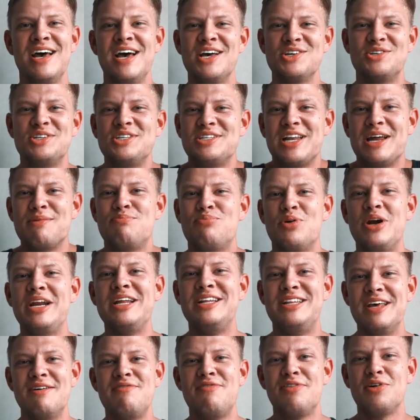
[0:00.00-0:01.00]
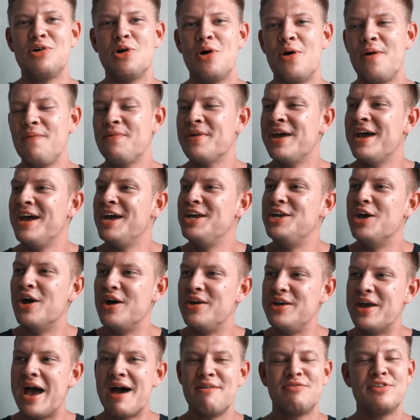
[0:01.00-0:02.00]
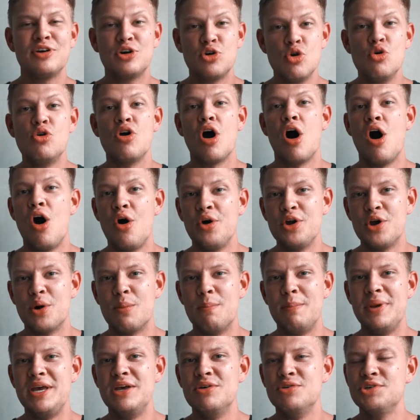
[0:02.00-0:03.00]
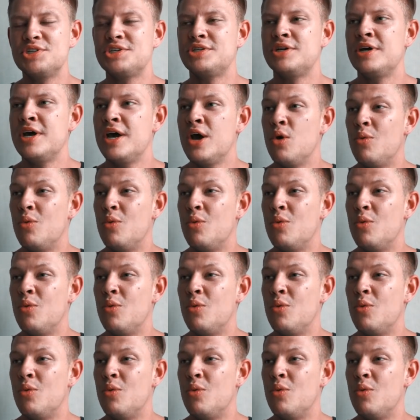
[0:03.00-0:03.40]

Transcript: So it's like pretty difficult. You have to cook all your meals,